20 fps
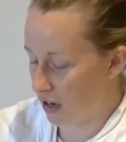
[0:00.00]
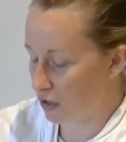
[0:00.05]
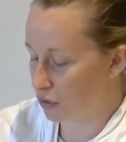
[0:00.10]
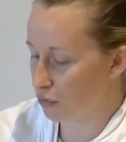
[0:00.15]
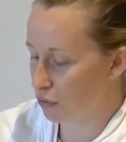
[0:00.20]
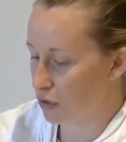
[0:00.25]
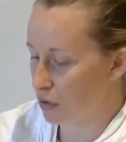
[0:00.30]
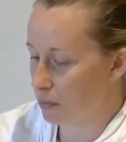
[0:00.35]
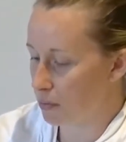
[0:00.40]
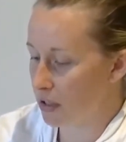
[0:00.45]
through
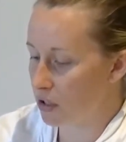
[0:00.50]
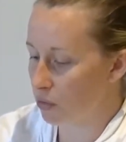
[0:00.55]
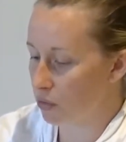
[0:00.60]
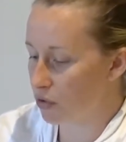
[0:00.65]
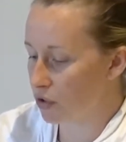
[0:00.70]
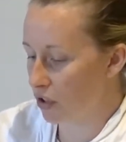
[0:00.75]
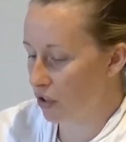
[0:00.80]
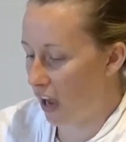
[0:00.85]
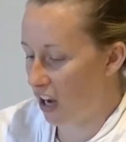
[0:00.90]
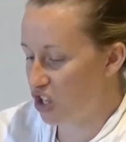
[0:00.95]
the middle, you
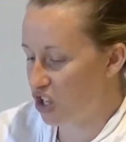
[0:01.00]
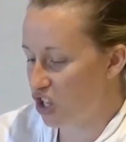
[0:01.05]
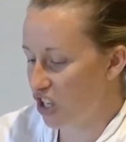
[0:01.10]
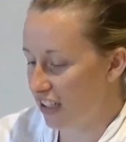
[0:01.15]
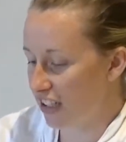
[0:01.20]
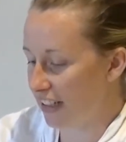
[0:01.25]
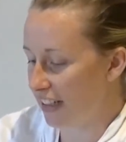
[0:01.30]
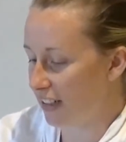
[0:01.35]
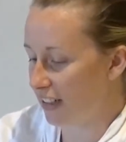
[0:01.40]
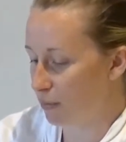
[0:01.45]

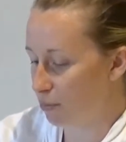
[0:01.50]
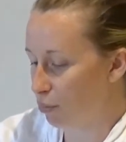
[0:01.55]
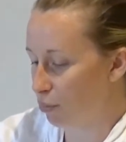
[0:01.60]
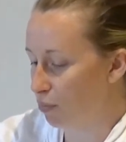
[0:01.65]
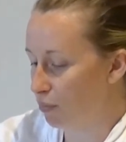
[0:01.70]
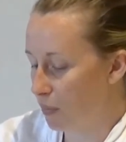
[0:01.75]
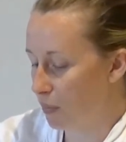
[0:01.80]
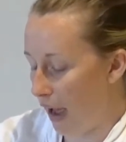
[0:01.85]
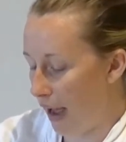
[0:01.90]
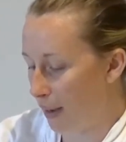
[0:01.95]
actually
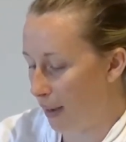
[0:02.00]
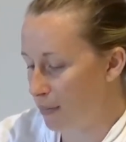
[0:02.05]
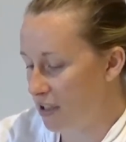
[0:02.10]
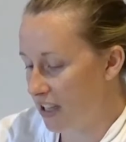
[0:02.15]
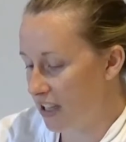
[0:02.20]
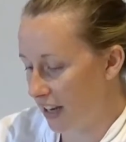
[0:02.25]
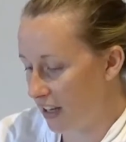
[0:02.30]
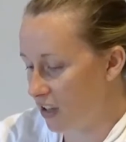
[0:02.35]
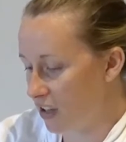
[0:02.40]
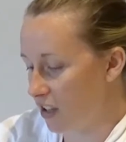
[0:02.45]

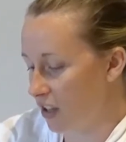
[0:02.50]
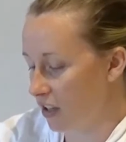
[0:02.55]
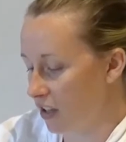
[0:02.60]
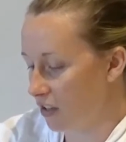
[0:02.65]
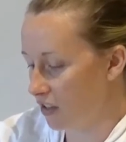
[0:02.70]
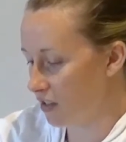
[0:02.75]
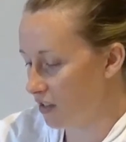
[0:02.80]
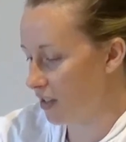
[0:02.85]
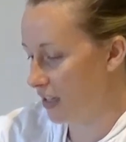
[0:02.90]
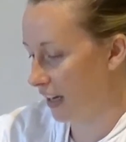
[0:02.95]
take a
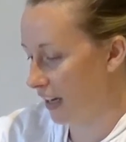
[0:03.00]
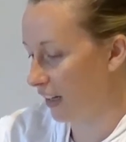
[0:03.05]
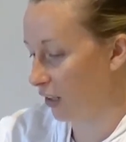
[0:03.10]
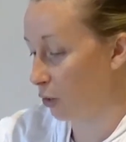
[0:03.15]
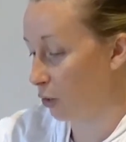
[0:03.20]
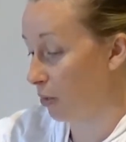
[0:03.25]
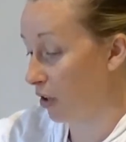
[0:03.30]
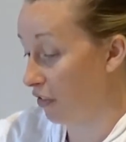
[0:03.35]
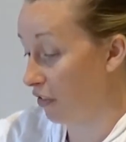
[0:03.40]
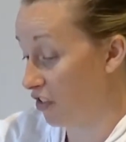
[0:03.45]
little
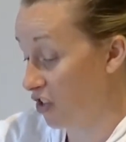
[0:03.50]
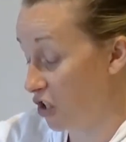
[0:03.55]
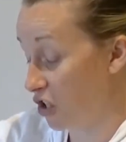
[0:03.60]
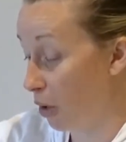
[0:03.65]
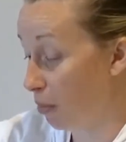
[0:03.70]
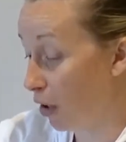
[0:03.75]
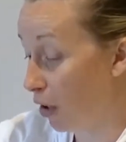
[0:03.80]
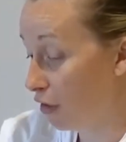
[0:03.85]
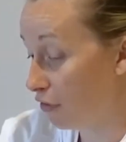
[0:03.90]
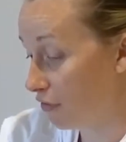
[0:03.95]
bit of the top
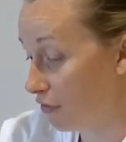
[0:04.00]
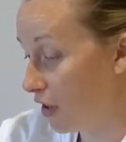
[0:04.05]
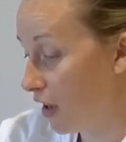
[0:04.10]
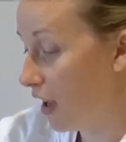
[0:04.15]
off,